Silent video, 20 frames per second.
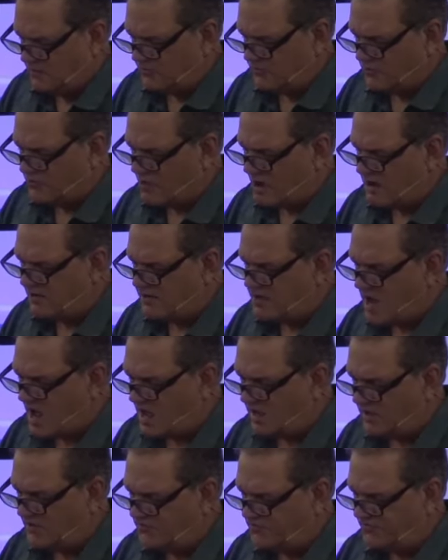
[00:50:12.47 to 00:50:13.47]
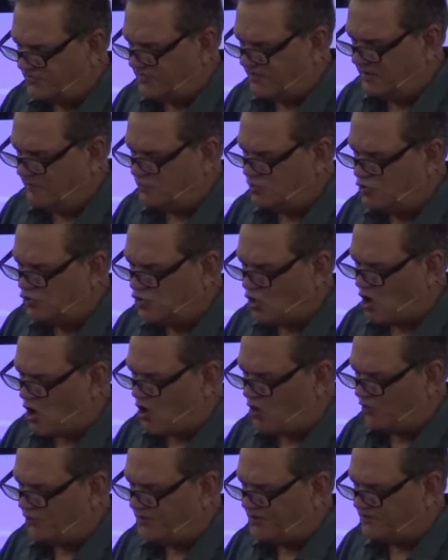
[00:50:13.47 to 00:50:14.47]
through our knowledge of him who
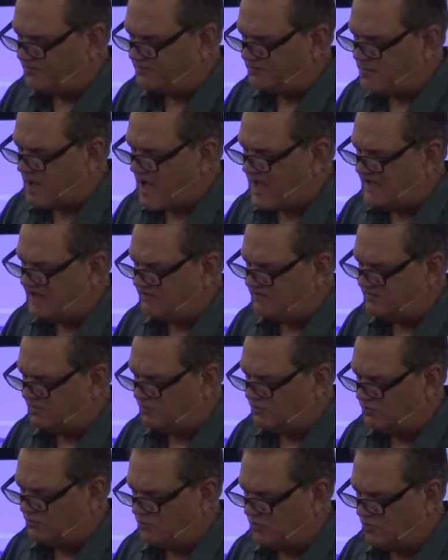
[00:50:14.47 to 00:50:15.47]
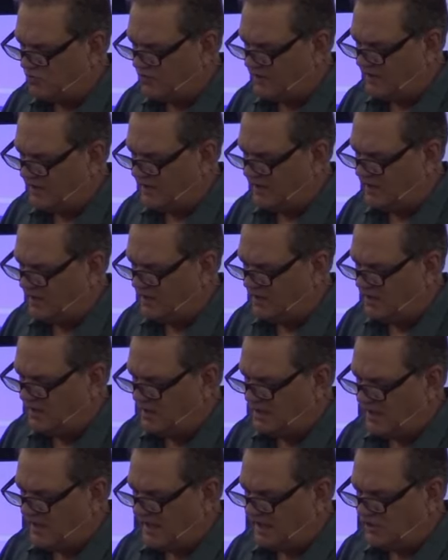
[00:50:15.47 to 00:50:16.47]
called us by his own glory
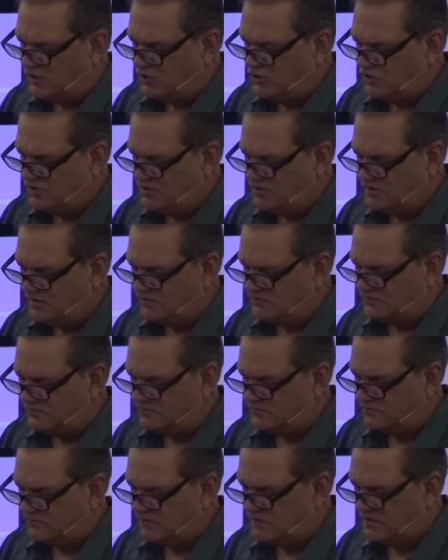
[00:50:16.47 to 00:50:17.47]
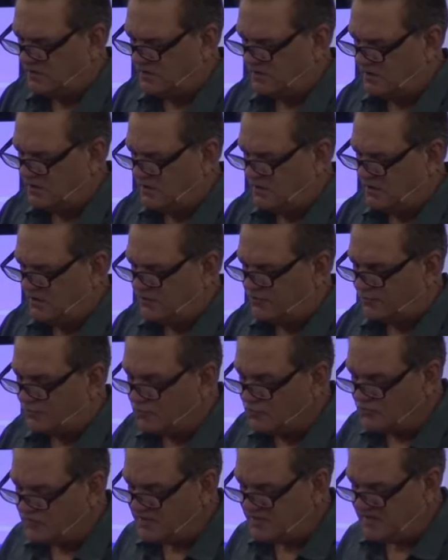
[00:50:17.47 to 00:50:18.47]
and goodness.
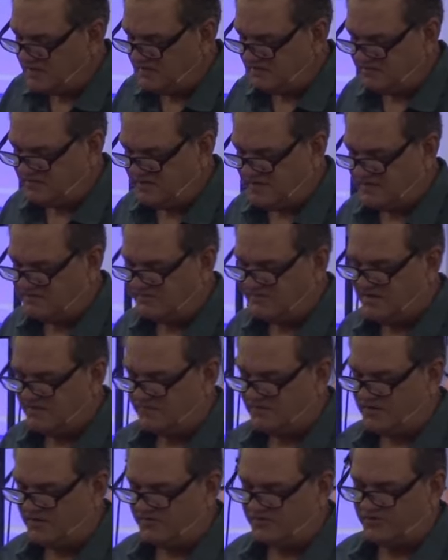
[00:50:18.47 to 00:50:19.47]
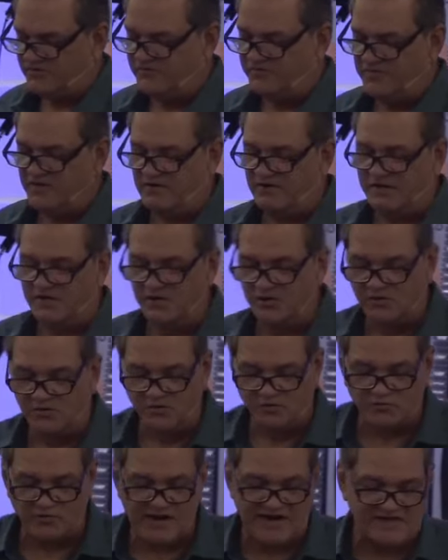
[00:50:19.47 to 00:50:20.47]
Through these, he has given us his very
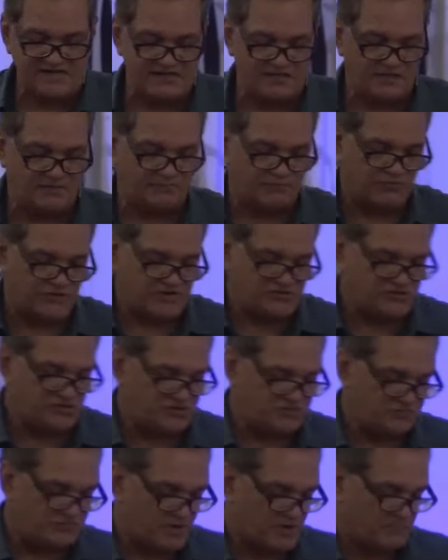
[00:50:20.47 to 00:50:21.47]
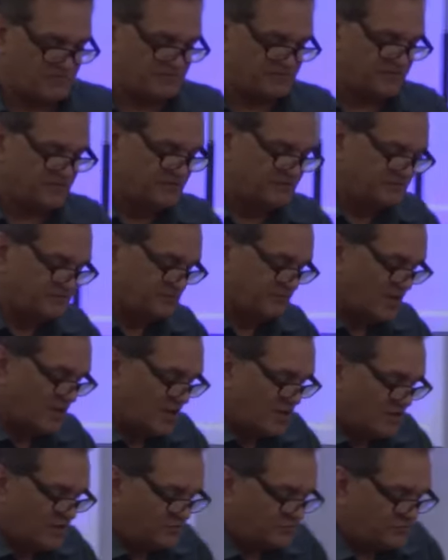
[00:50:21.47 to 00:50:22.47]
great and precious promises,
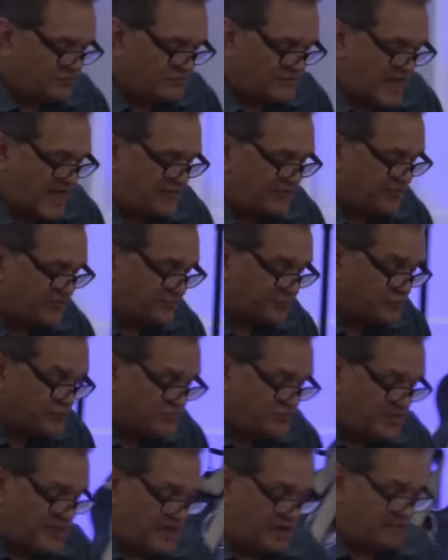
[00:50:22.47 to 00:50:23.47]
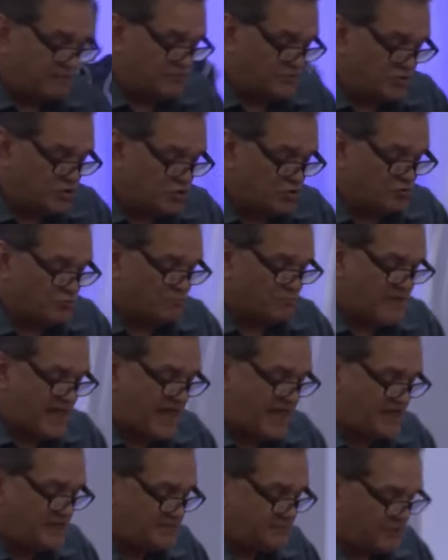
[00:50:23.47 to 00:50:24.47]
so that through them you
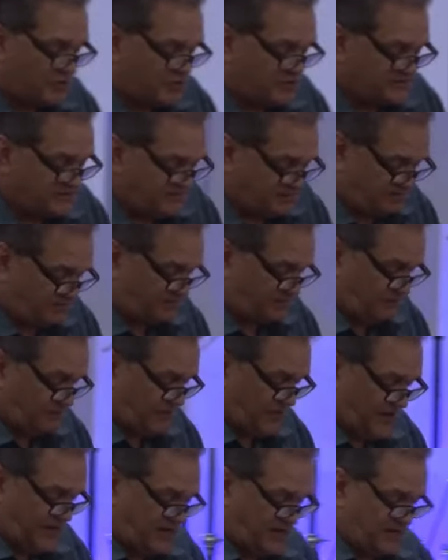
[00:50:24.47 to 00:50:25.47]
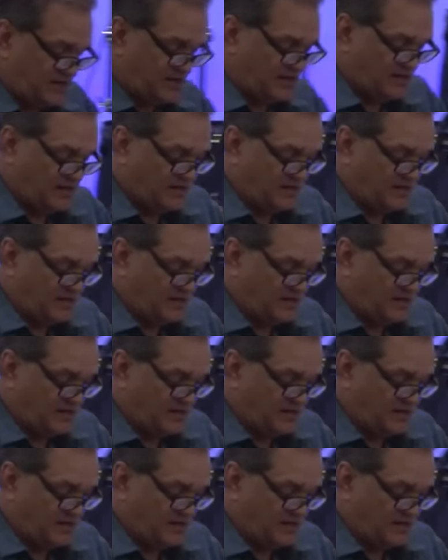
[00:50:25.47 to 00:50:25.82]
may participate